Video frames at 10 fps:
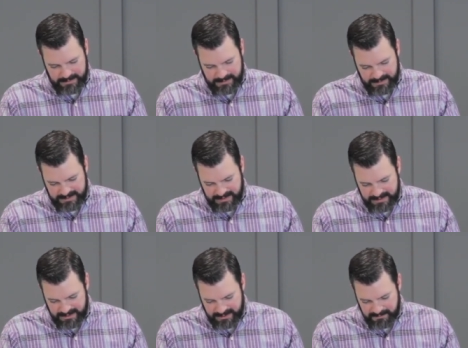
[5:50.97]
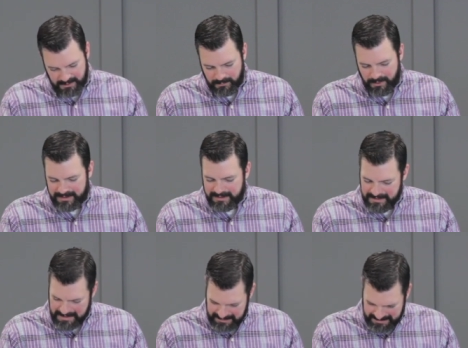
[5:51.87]
And he said to them, What
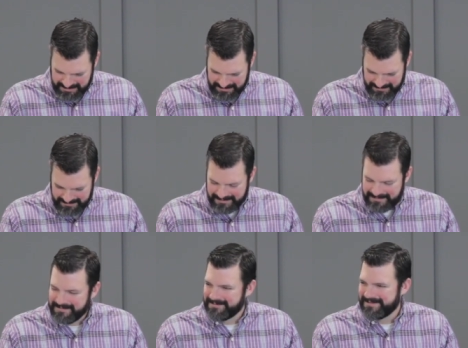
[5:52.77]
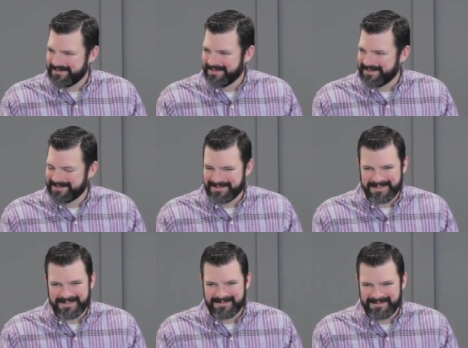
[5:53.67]
things? I can
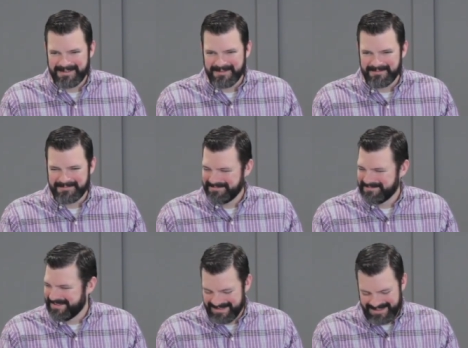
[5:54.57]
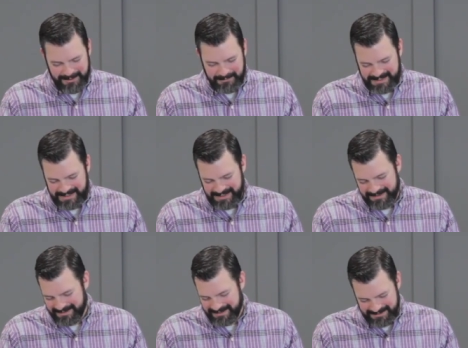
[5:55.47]
just, you know, I wish I,
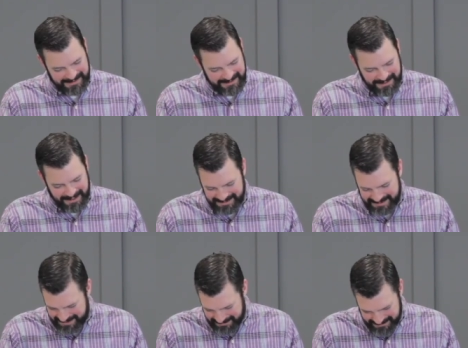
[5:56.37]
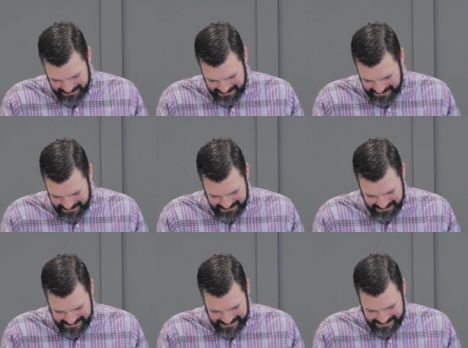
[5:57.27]
you know, the thoughts that were going through
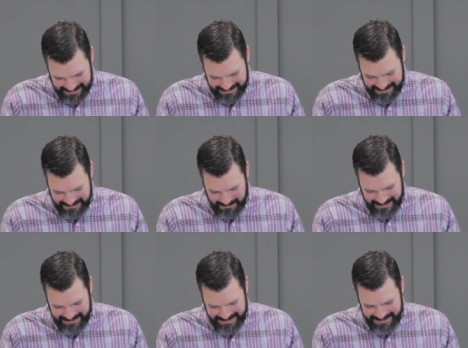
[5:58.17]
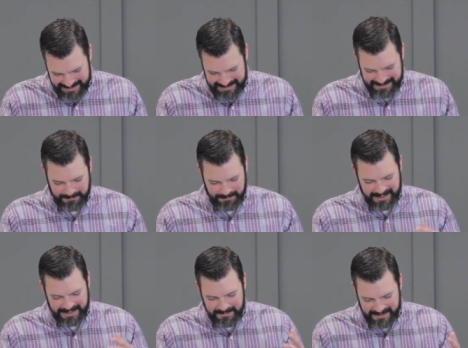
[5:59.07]
his mind as he's
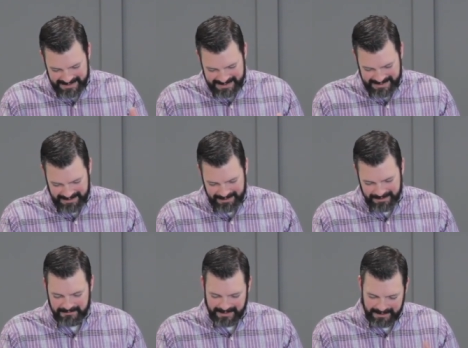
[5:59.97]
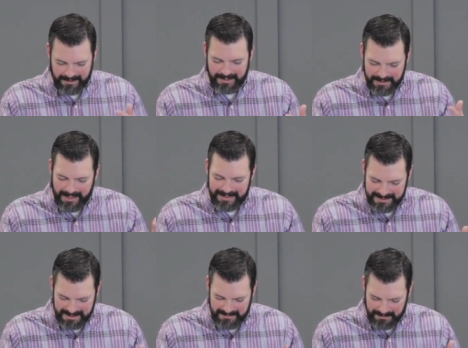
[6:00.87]
putting them in this scenario of like, all right, you
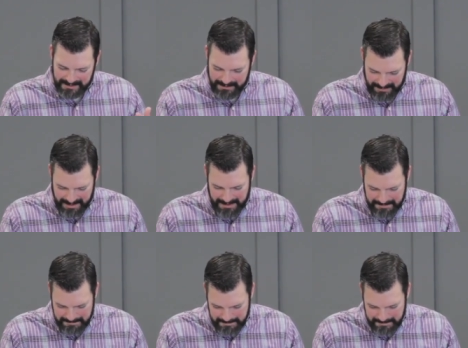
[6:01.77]
answer me. What's going on?